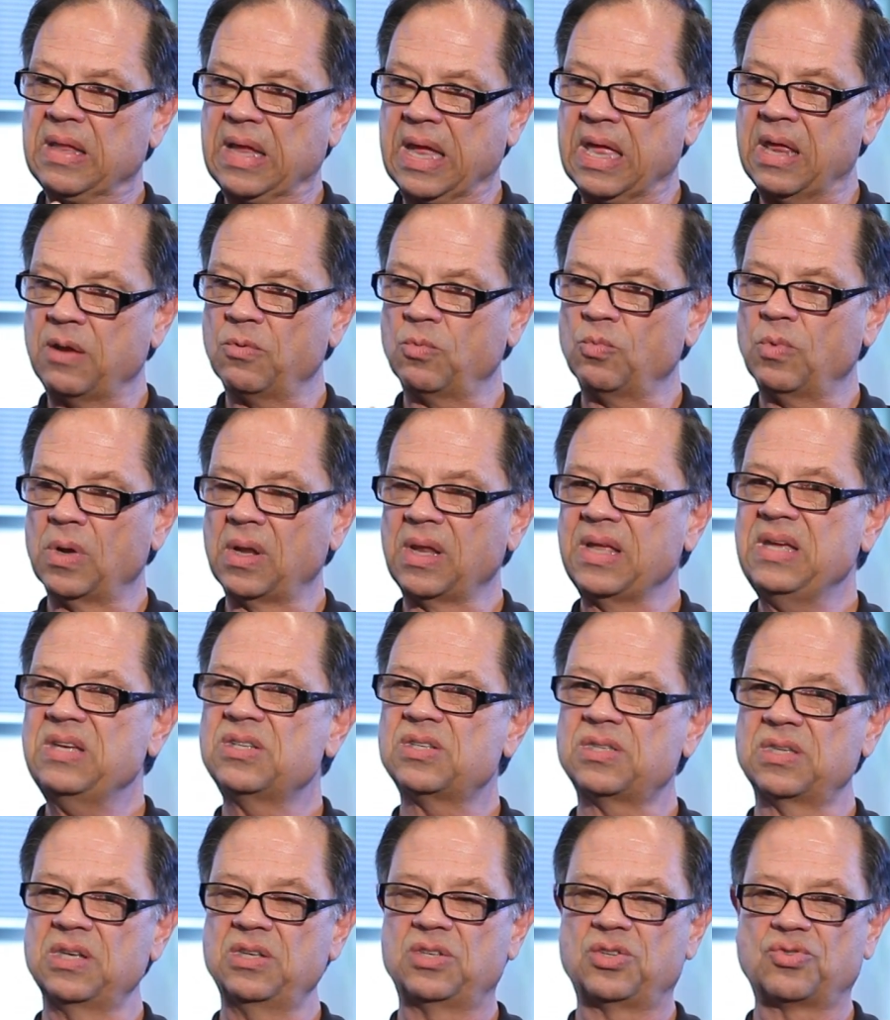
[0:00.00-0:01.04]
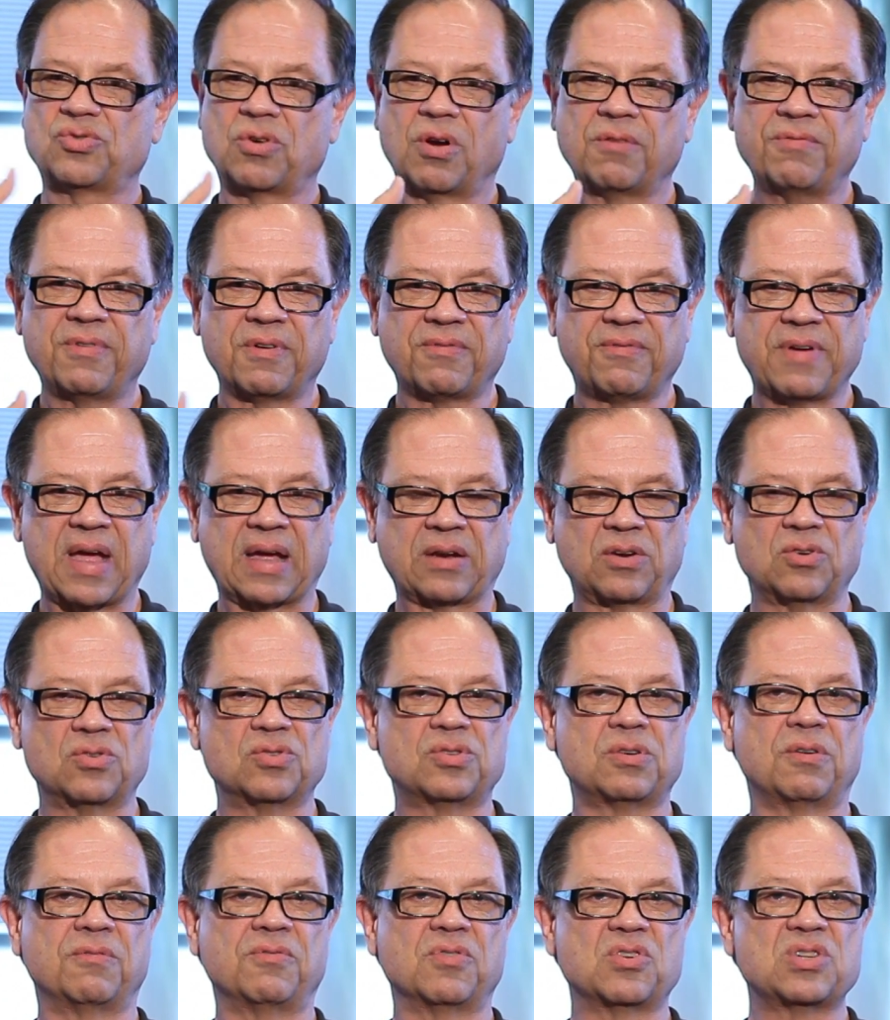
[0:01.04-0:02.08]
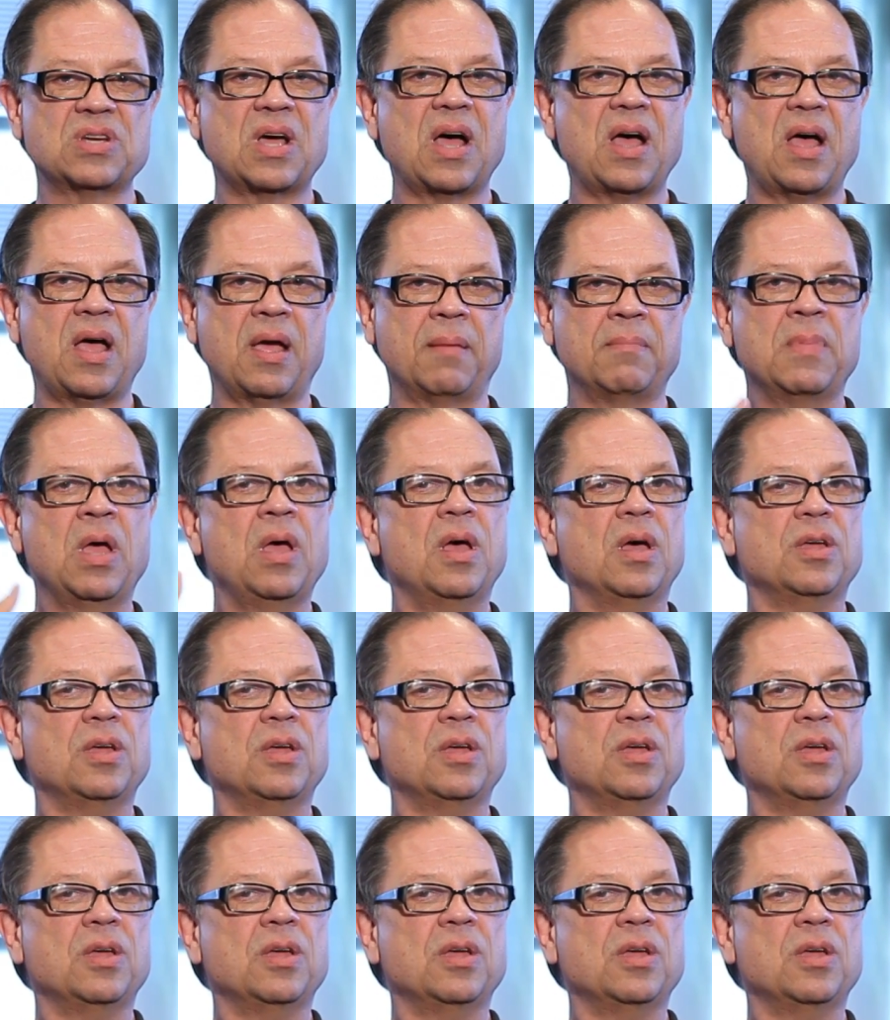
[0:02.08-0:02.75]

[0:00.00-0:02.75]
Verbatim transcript: can release these trophic factors over time